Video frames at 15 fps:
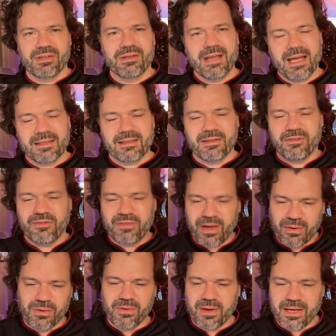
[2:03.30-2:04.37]
not the
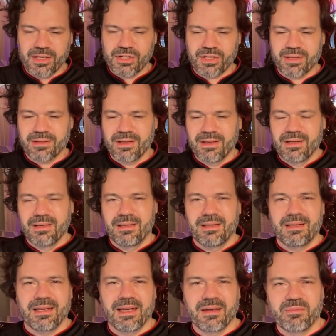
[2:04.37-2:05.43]
Federation.
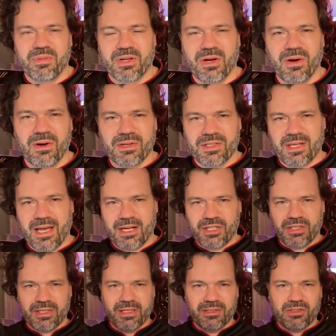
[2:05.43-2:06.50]
And Picard is
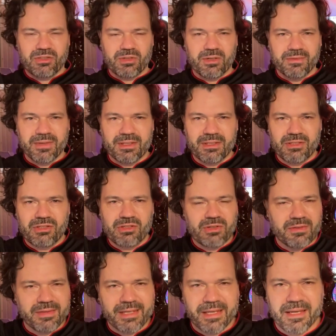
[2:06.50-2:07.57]
actually his servant, is
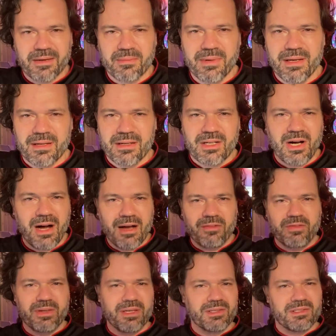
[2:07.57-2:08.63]
serving him
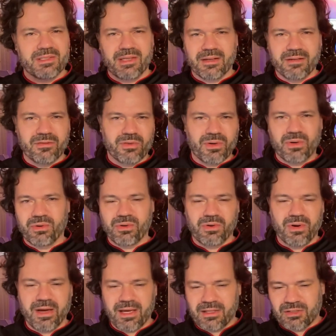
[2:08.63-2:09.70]
coffee instead of Earl
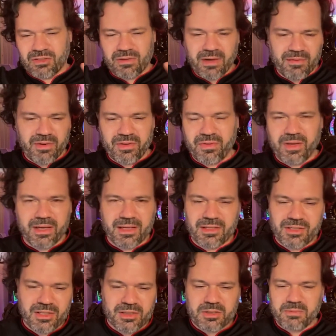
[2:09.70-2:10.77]
Grey. So everything is
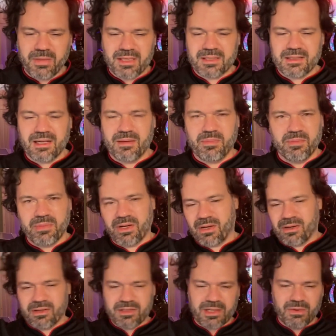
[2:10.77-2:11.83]
just messed up. And
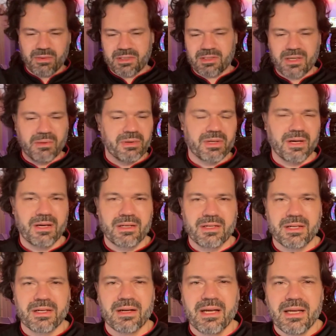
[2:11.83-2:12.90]
Picard's like, what's going on
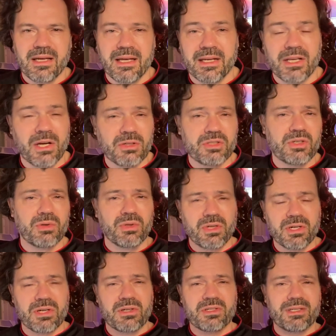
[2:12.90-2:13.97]
here? And he also
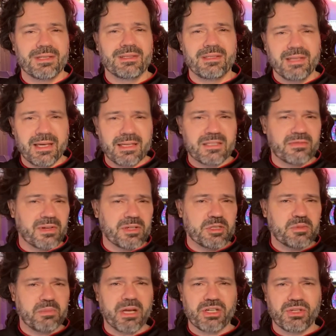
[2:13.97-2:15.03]
learns that today is a very
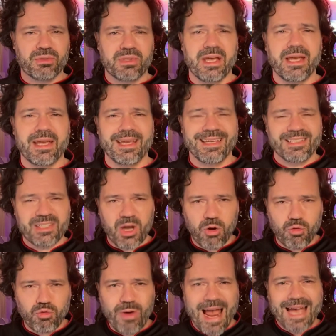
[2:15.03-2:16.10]
special day. It's
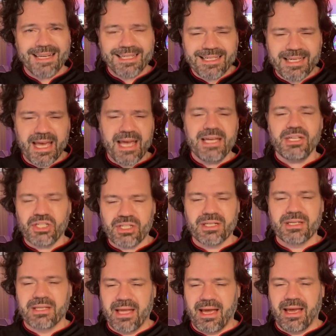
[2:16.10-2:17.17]

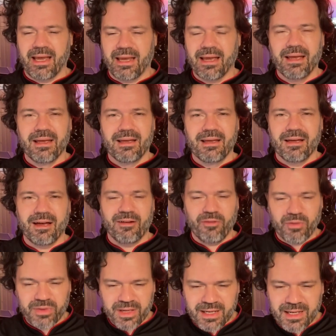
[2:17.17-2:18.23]
Eradication Day
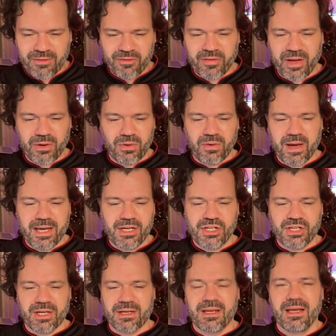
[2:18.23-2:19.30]
for the
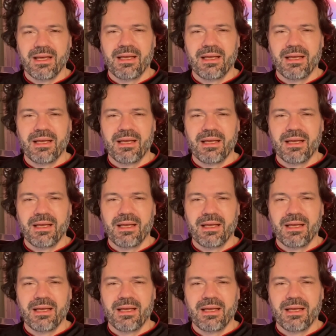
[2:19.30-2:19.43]
Confederation.